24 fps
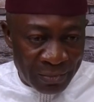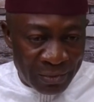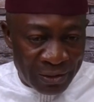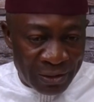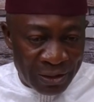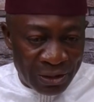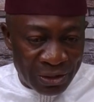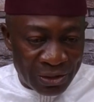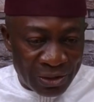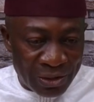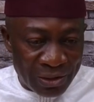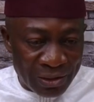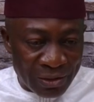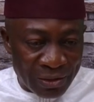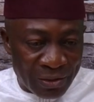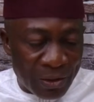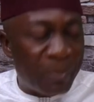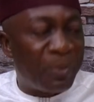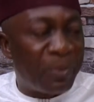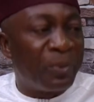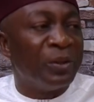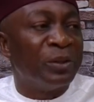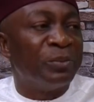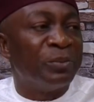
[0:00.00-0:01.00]
these
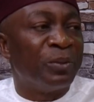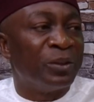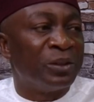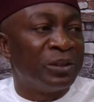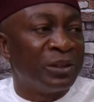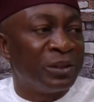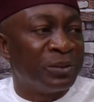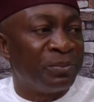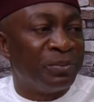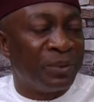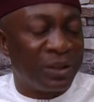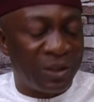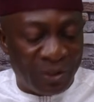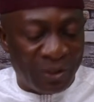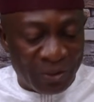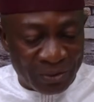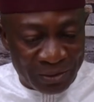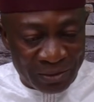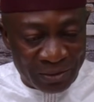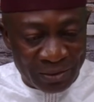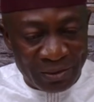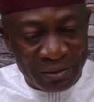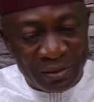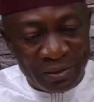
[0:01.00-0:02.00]
corporate bodies
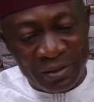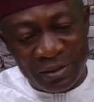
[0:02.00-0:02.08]
because